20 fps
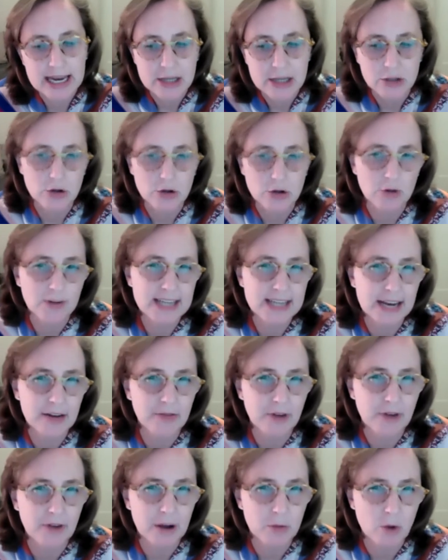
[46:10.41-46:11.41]
sort of
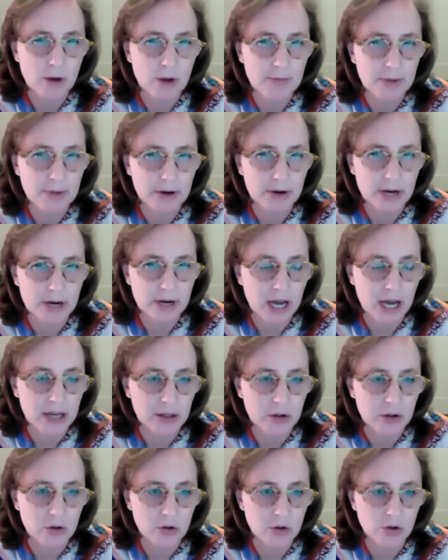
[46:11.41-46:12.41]
identify what
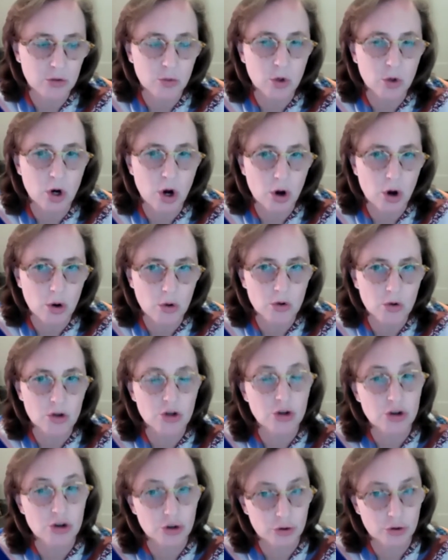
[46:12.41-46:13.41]
periodicals were owned
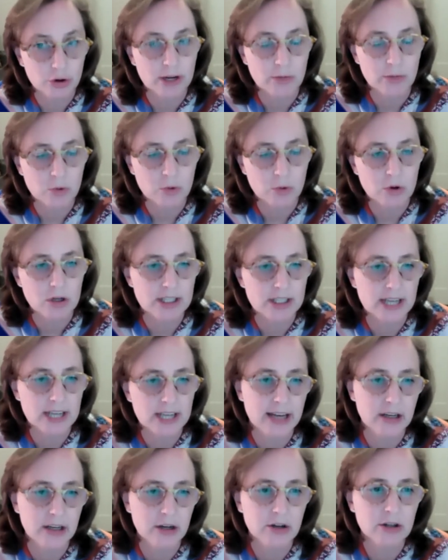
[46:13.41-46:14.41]
during Moore's
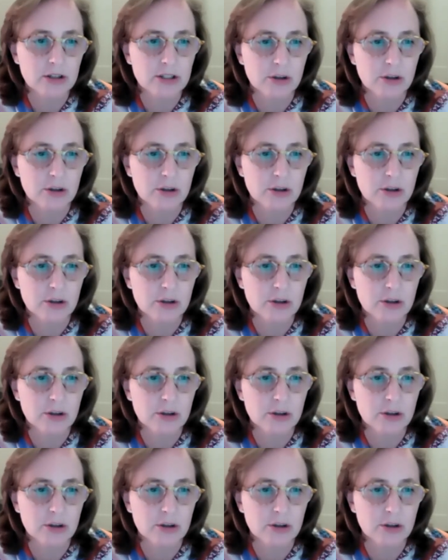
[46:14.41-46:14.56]
tenure.